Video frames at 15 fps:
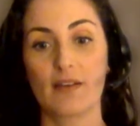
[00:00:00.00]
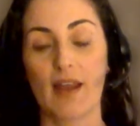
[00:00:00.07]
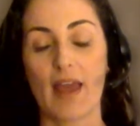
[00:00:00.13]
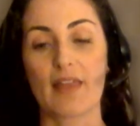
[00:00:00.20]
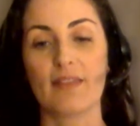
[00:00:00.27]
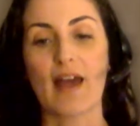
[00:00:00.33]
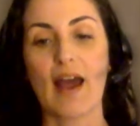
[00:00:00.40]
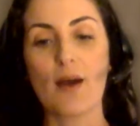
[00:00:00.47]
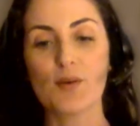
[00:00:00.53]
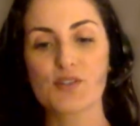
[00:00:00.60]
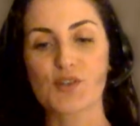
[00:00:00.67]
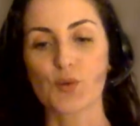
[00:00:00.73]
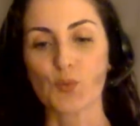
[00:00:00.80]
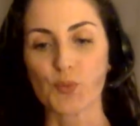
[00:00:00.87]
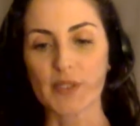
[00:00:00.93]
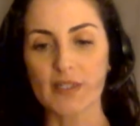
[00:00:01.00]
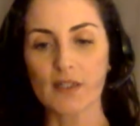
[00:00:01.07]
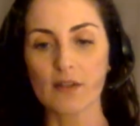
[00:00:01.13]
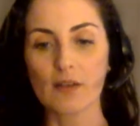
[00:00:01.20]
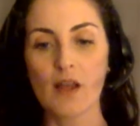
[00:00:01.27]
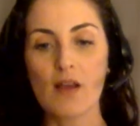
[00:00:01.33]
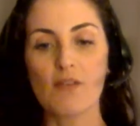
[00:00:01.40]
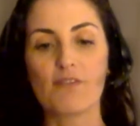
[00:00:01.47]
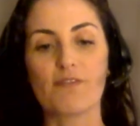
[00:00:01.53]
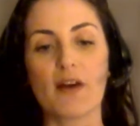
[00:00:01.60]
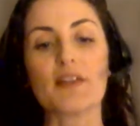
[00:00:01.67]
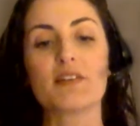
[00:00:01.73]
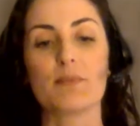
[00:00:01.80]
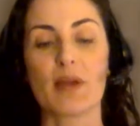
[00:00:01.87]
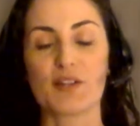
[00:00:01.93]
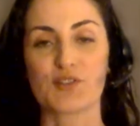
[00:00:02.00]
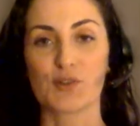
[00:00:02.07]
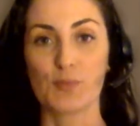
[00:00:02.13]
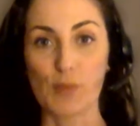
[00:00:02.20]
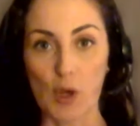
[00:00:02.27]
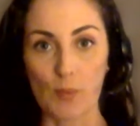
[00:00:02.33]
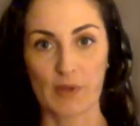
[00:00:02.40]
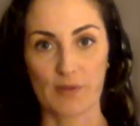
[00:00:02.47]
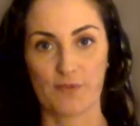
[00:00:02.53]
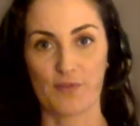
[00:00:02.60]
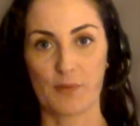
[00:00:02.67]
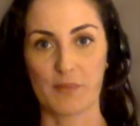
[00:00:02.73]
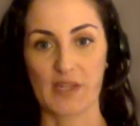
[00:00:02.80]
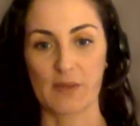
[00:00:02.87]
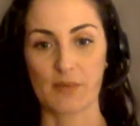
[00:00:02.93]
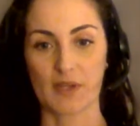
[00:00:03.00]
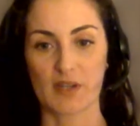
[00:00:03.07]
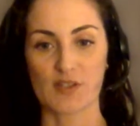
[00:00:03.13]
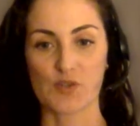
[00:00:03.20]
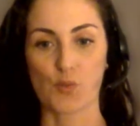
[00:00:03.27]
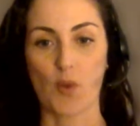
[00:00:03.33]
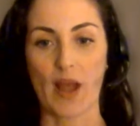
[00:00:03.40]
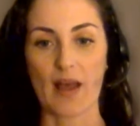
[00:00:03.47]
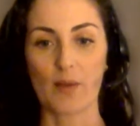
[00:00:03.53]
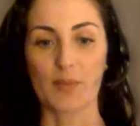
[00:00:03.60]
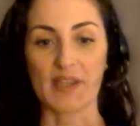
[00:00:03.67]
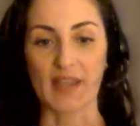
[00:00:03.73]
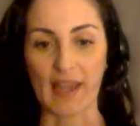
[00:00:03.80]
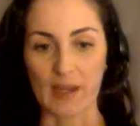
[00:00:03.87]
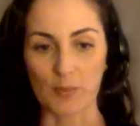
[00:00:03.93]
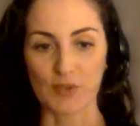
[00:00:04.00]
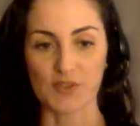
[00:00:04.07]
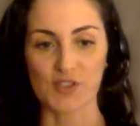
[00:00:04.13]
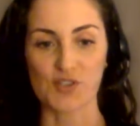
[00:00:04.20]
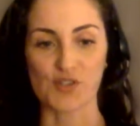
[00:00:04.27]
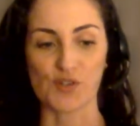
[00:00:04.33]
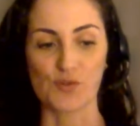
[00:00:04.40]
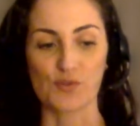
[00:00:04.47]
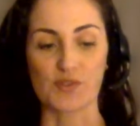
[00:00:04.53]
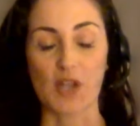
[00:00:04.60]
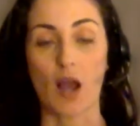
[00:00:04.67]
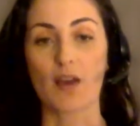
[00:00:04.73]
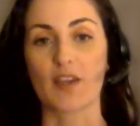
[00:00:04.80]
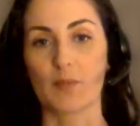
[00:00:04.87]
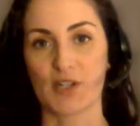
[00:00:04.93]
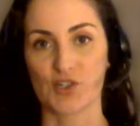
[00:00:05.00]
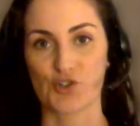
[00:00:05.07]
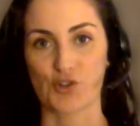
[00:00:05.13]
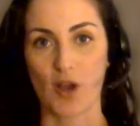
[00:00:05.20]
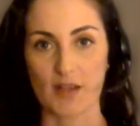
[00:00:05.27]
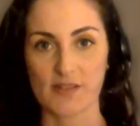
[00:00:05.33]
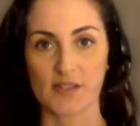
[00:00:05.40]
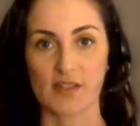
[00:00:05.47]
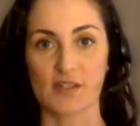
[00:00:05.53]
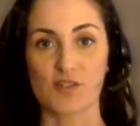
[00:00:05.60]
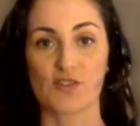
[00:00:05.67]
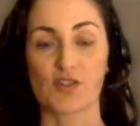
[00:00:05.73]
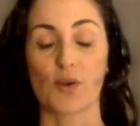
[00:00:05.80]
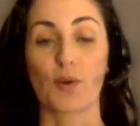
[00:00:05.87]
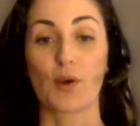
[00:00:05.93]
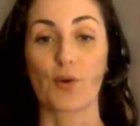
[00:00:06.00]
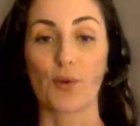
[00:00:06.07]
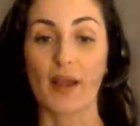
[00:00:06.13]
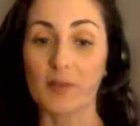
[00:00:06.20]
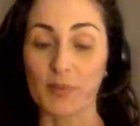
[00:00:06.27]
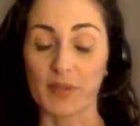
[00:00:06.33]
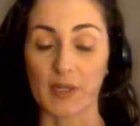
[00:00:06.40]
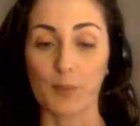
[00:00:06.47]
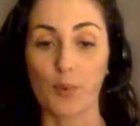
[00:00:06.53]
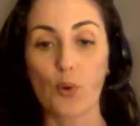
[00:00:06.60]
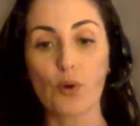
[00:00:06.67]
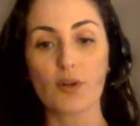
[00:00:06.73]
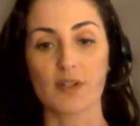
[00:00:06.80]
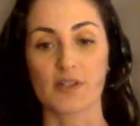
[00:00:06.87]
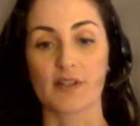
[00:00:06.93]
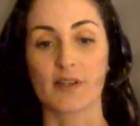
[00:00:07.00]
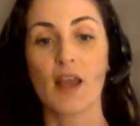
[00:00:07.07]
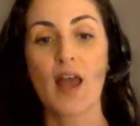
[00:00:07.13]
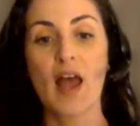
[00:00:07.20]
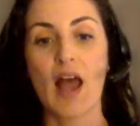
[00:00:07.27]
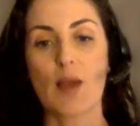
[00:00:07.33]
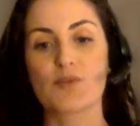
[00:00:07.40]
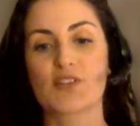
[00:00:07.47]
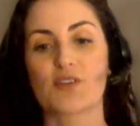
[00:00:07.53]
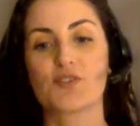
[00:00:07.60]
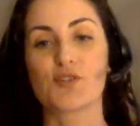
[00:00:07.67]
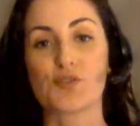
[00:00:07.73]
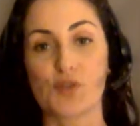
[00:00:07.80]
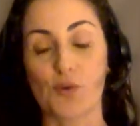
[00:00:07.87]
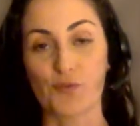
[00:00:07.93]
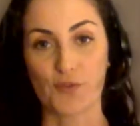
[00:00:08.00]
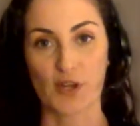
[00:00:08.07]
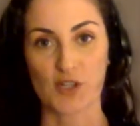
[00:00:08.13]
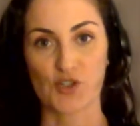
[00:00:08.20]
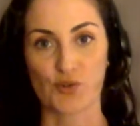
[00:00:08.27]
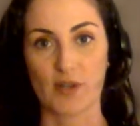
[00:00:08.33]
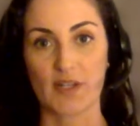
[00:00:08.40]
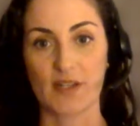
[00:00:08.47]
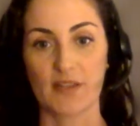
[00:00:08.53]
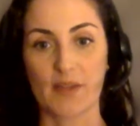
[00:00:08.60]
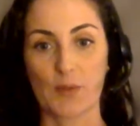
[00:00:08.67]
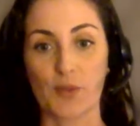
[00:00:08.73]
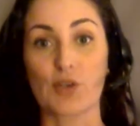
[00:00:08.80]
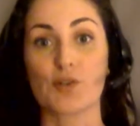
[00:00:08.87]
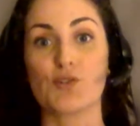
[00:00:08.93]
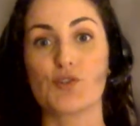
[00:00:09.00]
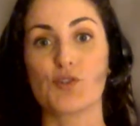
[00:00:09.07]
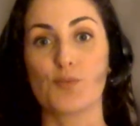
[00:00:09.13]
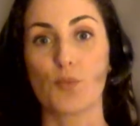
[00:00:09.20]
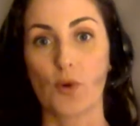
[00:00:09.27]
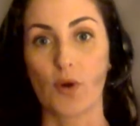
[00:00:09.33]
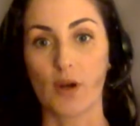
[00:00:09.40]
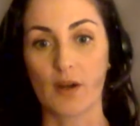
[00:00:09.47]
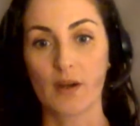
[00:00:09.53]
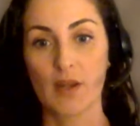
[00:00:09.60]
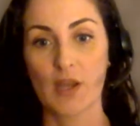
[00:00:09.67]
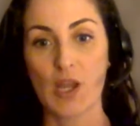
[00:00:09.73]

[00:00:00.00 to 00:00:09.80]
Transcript: And that was a real fundamental moment for me because while being able to document atrocity is so incredibly important, I was also so frustrated that we couldn't do more.